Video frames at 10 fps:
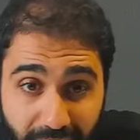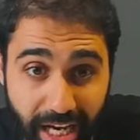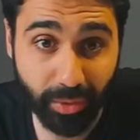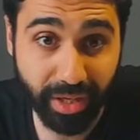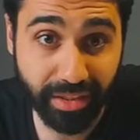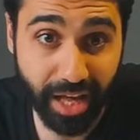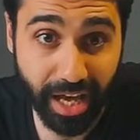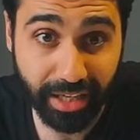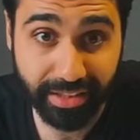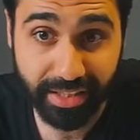I'll get the
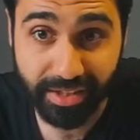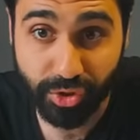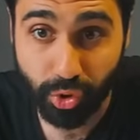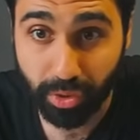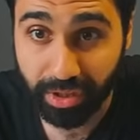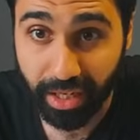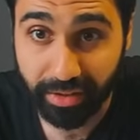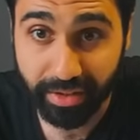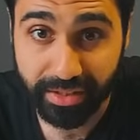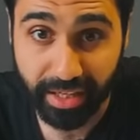ideas short
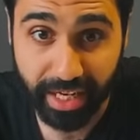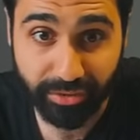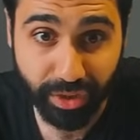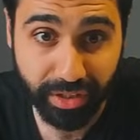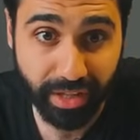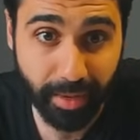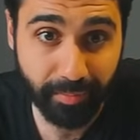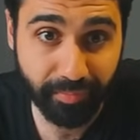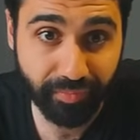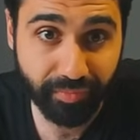like this. I can read
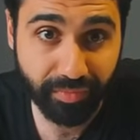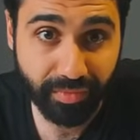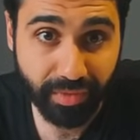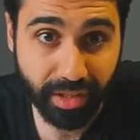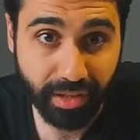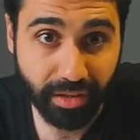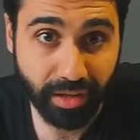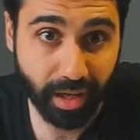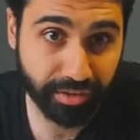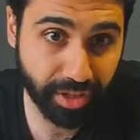them
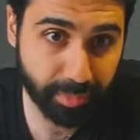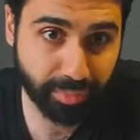like Geek